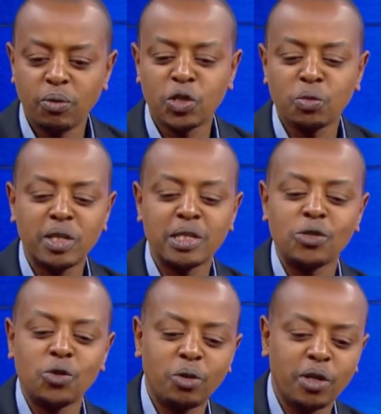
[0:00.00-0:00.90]
which means
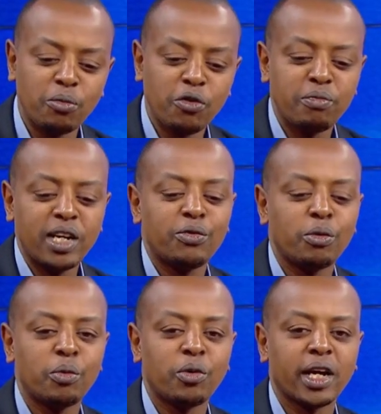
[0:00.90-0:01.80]
as you remove money
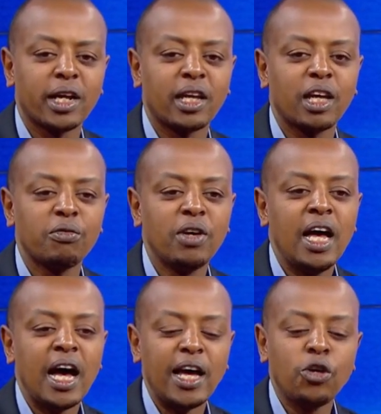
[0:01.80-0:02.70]
from your pocket and give,
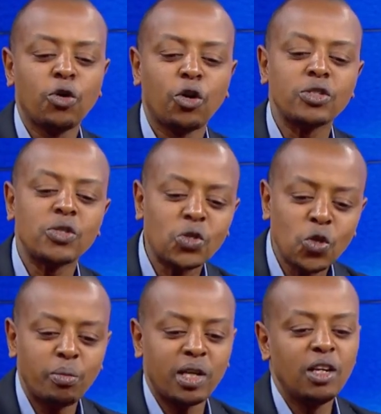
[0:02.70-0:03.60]
are you
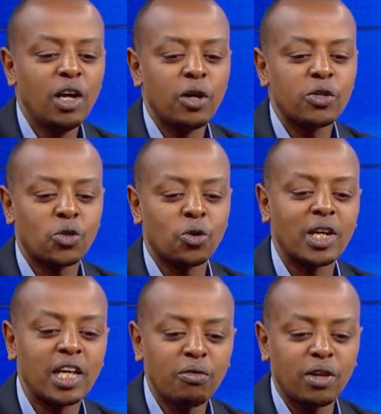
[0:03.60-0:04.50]
consuming
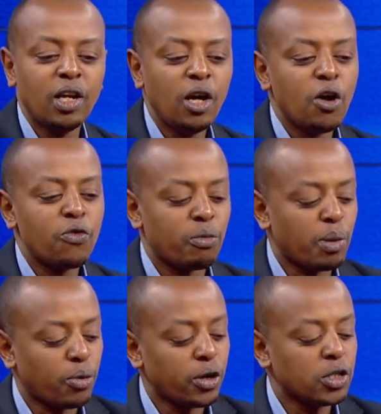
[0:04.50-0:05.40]
stroke giving from
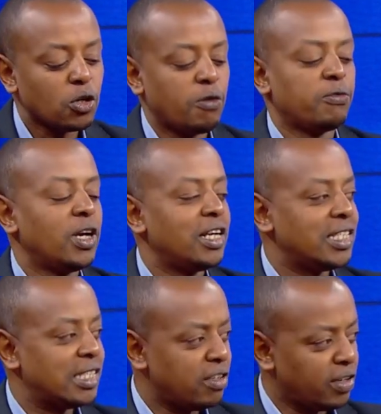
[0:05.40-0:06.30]
a point of
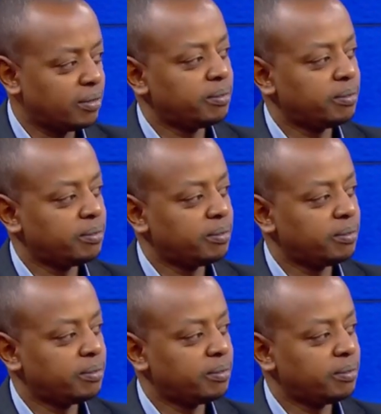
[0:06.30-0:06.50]
receiving?